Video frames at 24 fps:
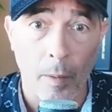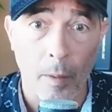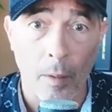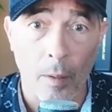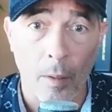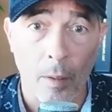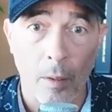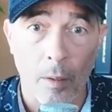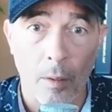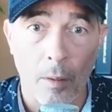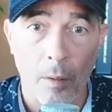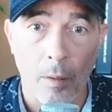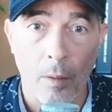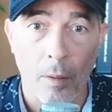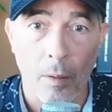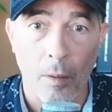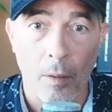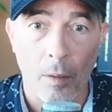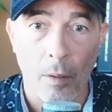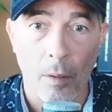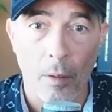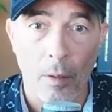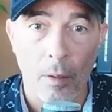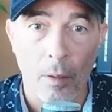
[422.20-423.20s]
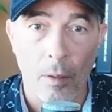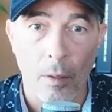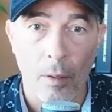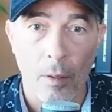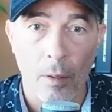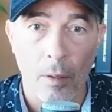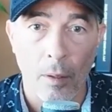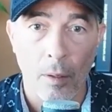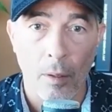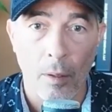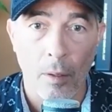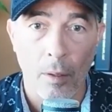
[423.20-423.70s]

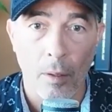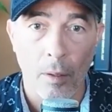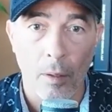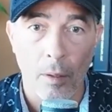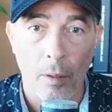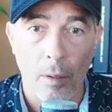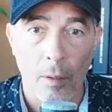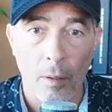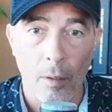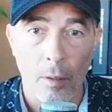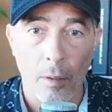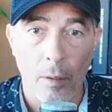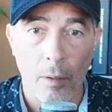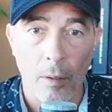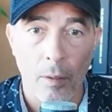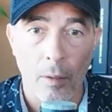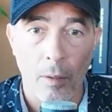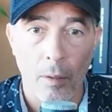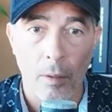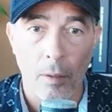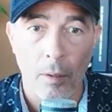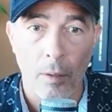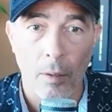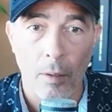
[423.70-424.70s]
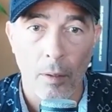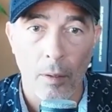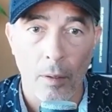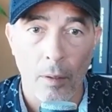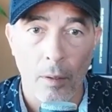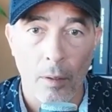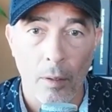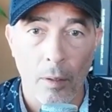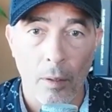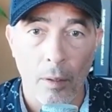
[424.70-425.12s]
[no speech]